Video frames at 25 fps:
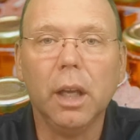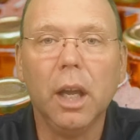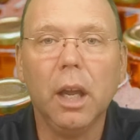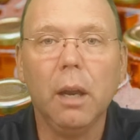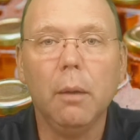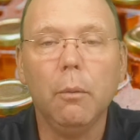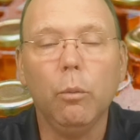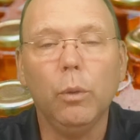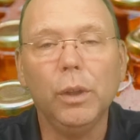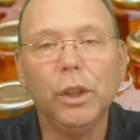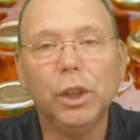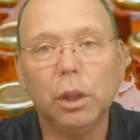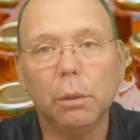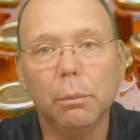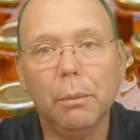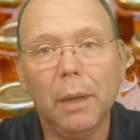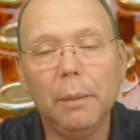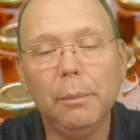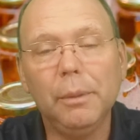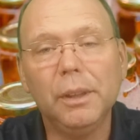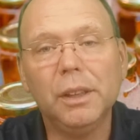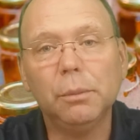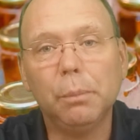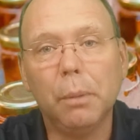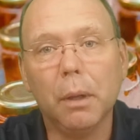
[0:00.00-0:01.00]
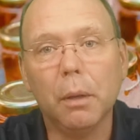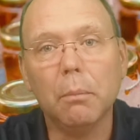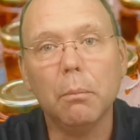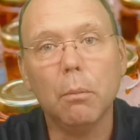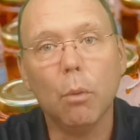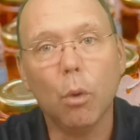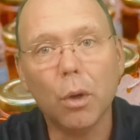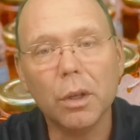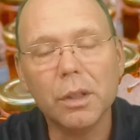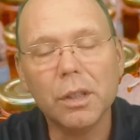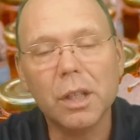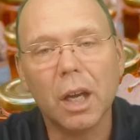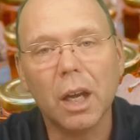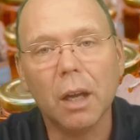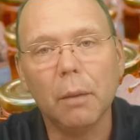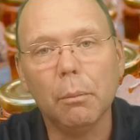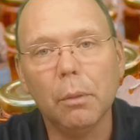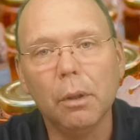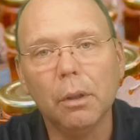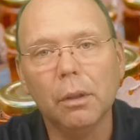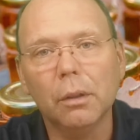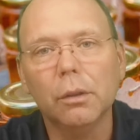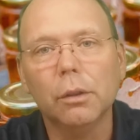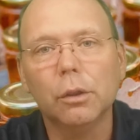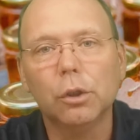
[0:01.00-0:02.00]
and we should maybe spend more time
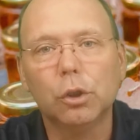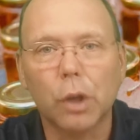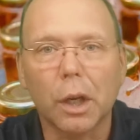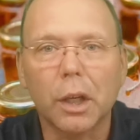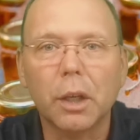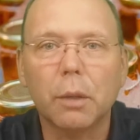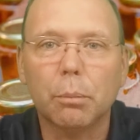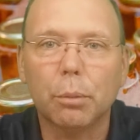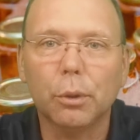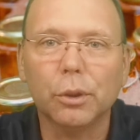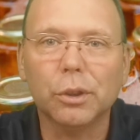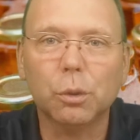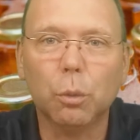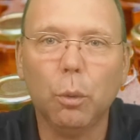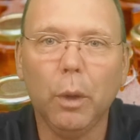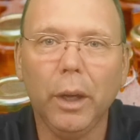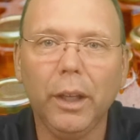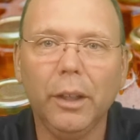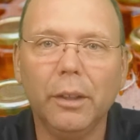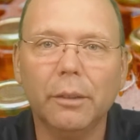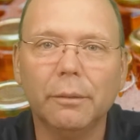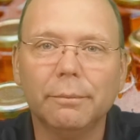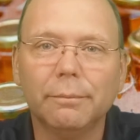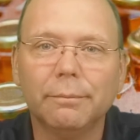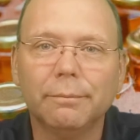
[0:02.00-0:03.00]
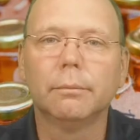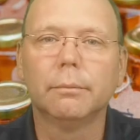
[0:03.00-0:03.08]
trying to persuade.